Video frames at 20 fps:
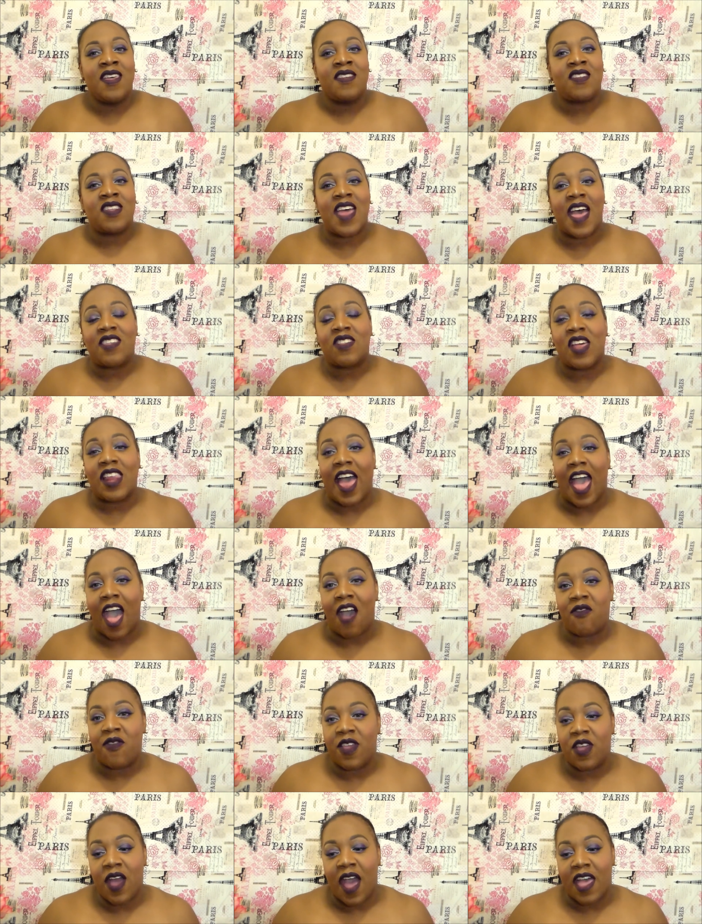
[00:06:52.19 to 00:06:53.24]
So that's all I
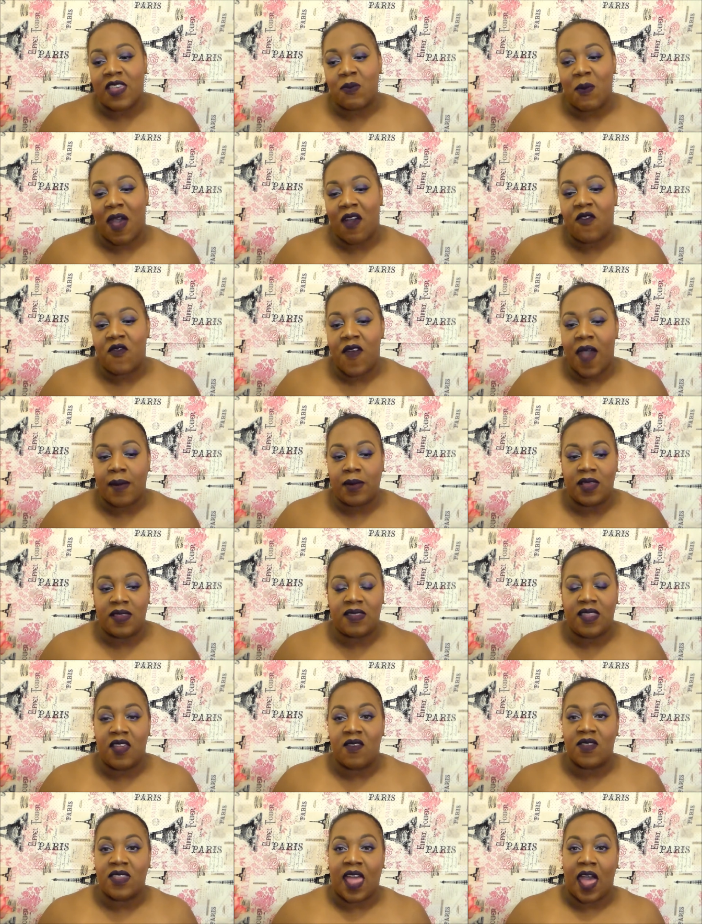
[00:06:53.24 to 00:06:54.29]
have for you guys, my fellow
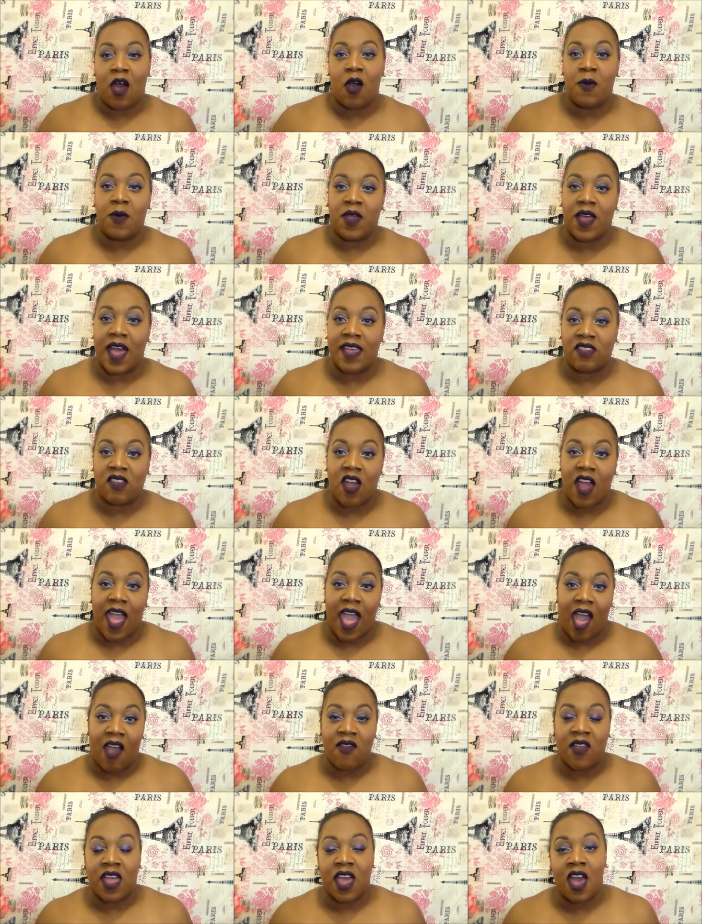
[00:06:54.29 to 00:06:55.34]
Stevens. I hope you guys are
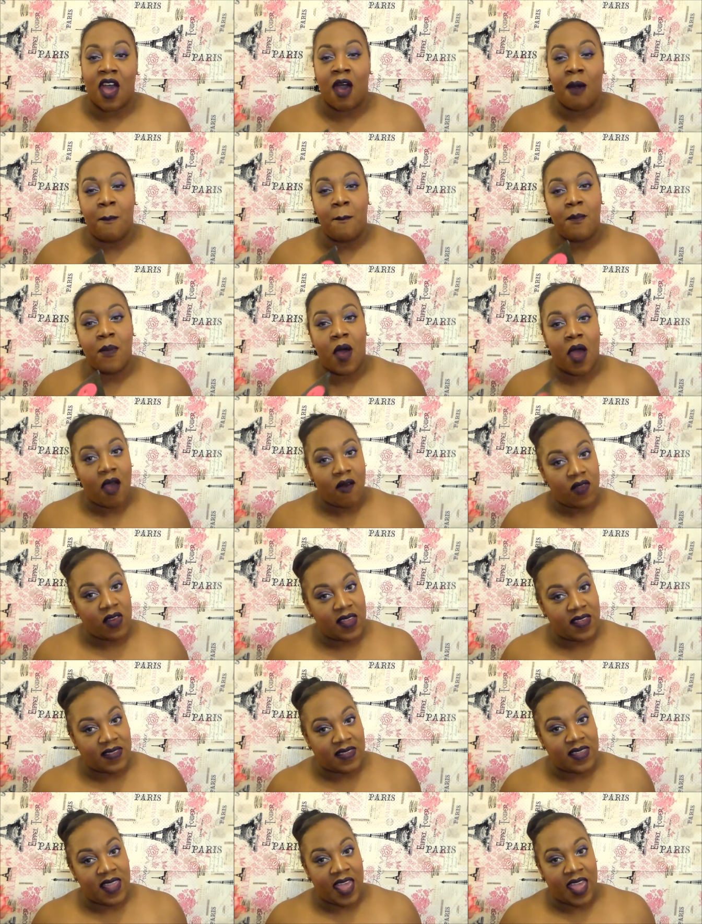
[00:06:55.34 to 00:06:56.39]
having a
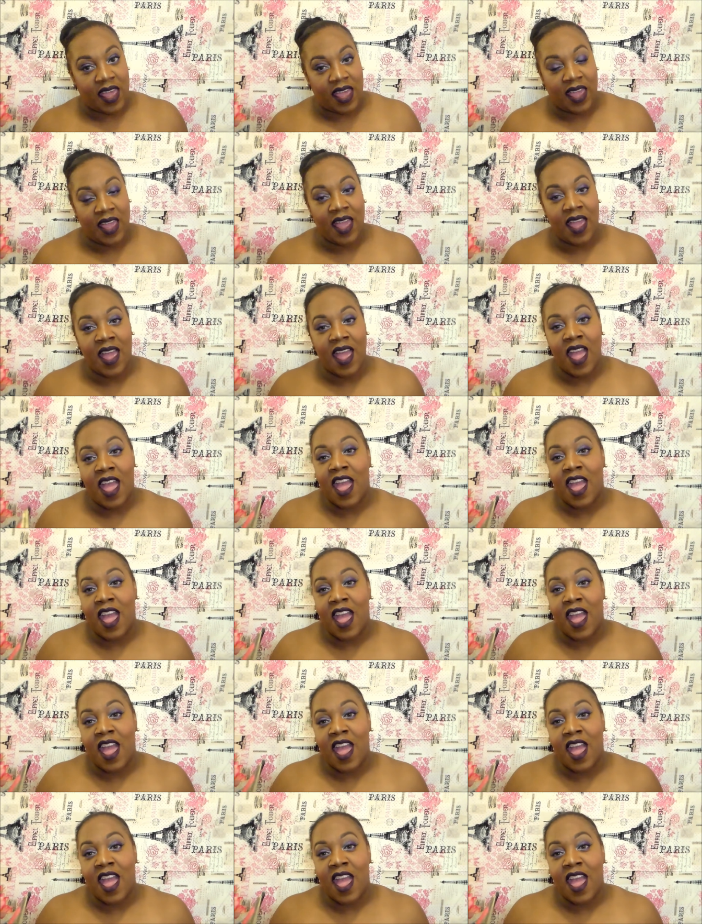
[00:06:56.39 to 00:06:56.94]
marvelous day.